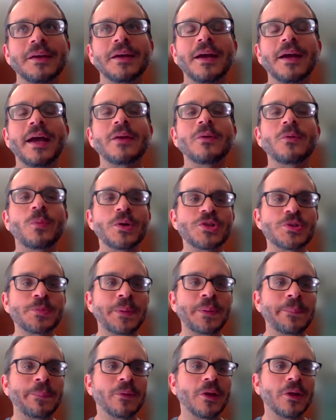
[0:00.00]
I wish
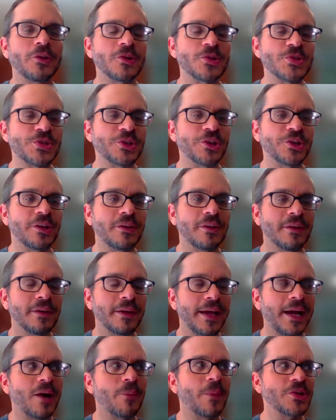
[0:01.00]
people understood
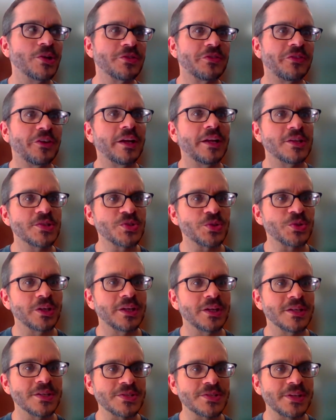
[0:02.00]
how much fun history
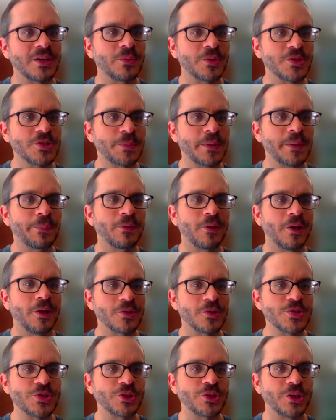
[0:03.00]
is. I wish people
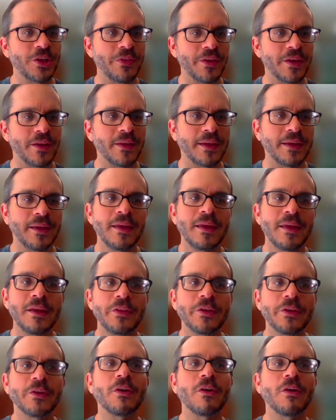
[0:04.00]
understood that like
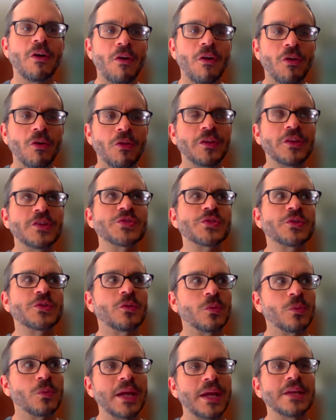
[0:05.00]
there are all these
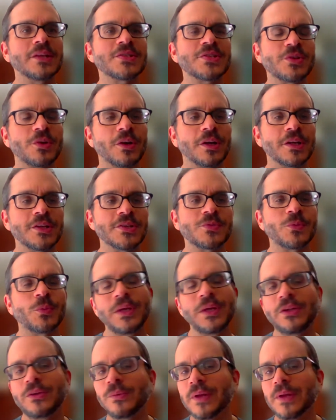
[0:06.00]
great stories.
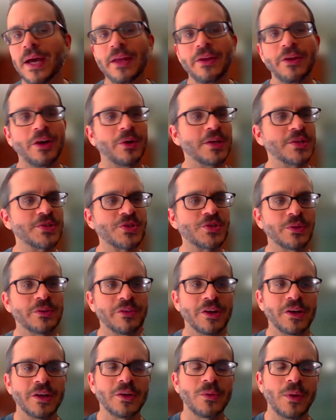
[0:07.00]
We do not know history
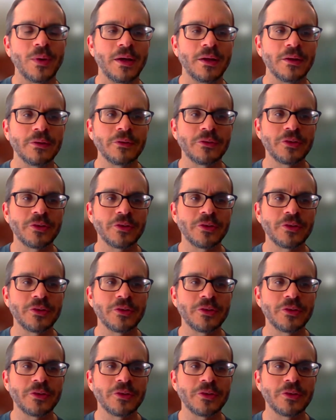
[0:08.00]
very well.